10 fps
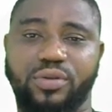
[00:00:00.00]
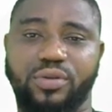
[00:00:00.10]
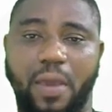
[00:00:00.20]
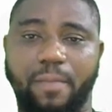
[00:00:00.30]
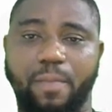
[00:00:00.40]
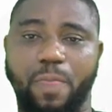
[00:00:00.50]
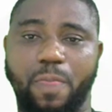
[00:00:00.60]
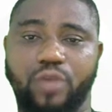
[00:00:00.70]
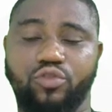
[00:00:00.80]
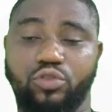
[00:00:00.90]
Okay,
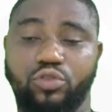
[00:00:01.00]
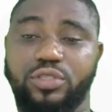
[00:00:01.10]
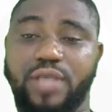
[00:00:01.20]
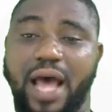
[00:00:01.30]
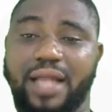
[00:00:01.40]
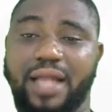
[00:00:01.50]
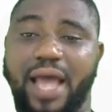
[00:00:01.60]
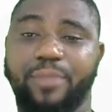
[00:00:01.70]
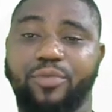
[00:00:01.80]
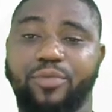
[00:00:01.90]
so those are
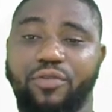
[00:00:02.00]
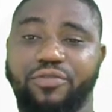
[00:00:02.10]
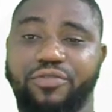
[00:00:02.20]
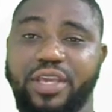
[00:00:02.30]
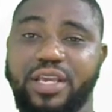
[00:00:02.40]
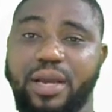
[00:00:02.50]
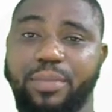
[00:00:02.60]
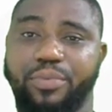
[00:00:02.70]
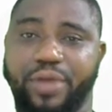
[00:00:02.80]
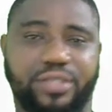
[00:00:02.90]
type of
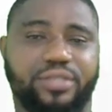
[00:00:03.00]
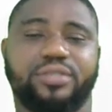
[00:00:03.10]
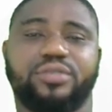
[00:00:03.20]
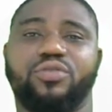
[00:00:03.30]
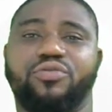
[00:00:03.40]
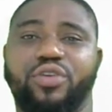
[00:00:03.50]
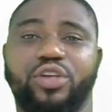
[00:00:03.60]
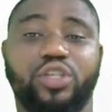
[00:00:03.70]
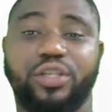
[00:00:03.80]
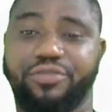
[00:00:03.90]
fingerprints. So
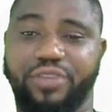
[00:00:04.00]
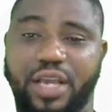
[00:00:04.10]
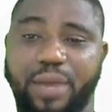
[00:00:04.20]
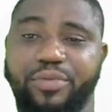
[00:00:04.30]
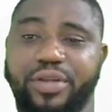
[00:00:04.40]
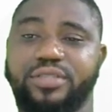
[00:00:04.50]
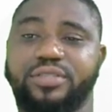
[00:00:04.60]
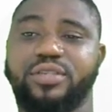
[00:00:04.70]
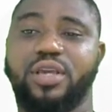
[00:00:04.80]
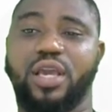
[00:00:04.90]
variation in
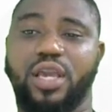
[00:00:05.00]
fingerprints.